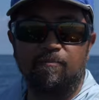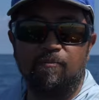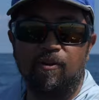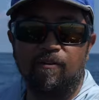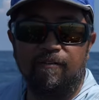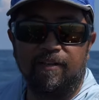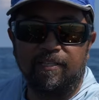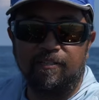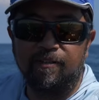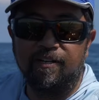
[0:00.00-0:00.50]

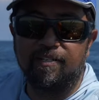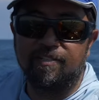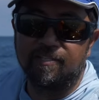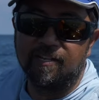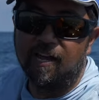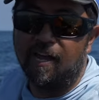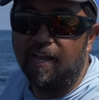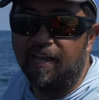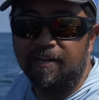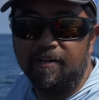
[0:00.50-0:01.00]
moving to the
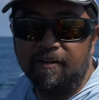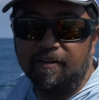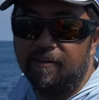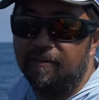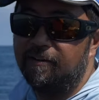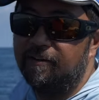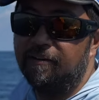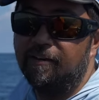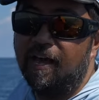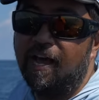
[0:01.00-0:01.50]
side,
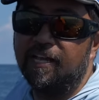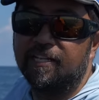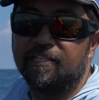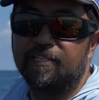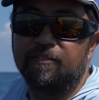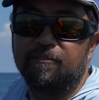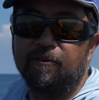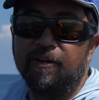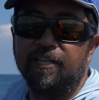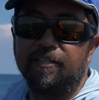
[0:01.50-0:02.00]
not
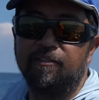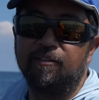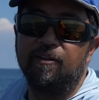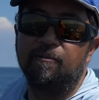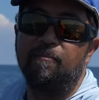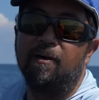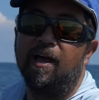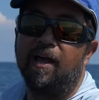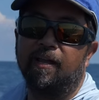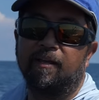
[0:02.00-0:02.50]
straight to the
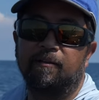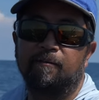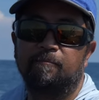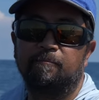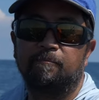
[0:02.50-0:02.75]
back.